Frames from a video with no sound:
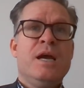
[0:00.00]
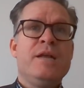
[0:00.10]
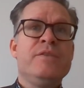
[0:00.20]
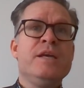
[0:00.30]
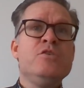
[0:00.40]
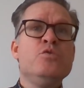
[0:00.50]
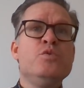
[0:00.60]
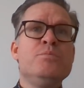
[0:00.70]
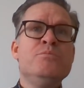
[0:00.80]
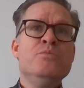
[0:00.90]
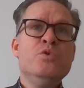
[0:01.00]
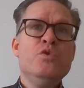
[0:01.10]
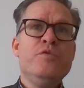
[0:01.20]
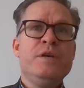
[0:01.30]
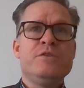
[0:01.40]
And then you would
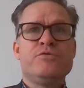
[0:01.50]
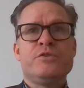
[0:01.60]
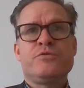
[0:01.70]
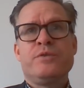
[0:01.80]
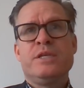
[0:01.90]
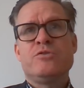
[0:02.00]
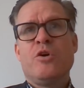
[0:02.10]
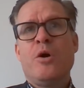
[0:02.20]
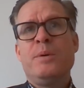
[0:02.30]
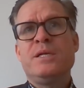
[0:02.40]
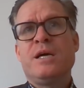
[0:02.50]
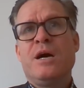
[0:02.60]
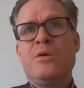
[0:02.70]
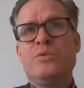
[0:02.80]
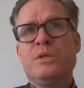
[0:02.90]
move interest rates up and
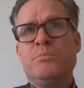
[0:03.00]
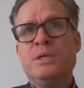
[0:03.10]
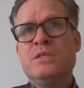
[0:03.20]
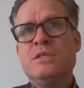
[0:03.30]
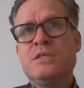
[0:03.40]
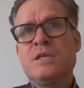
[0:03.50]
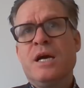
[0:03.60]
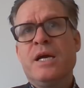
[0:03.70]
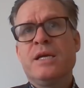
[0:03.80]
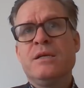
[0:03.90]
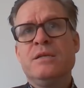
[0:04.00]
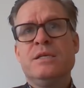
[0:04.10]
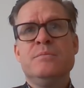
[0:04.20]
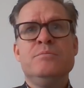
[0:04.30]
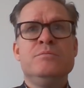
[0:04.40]
down with the business cycle,
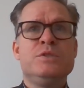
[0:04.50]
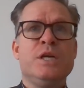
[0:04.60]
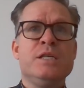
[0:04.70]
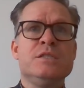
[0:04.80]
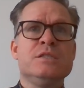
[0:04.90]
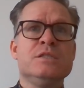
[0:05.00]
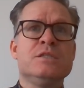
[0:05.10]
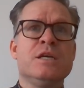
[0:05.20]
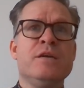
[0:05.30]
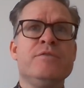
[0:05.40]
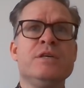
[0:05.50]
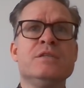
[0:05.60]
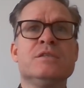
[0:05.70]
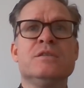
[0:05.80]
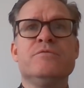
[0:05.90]
changes in
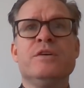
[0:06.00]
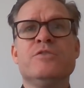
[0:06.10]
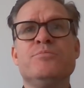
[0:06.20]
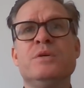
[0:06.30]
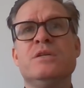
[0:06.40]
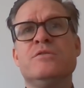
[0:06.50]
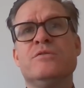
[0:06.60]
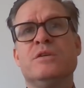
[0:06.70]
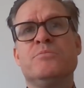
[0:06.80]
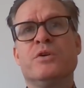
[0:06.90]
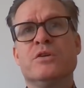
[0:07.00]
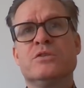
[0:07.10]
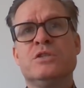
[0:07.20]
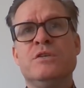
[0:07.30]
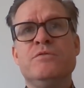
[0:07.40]
savings and investments,
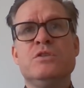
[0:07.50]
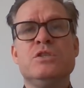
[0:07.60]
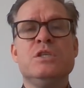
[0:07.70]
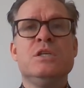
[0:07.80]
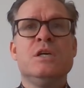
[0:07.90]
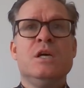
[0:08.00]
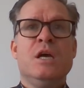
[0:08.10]
productivity,